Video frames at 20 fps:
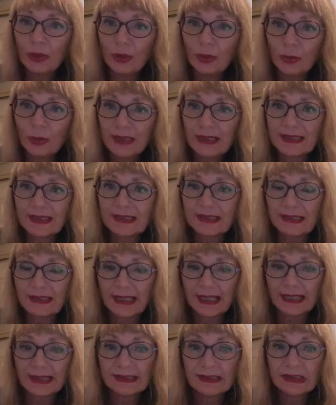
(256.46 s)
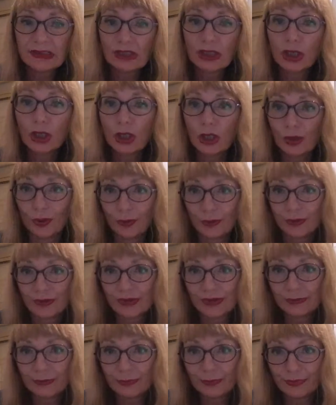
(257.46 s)
always dance
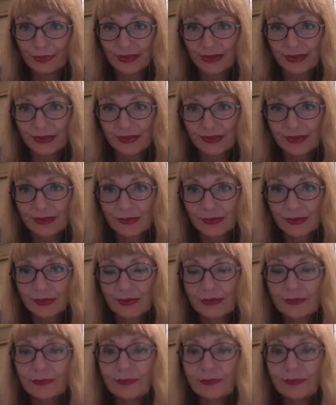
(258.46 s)
close embrace.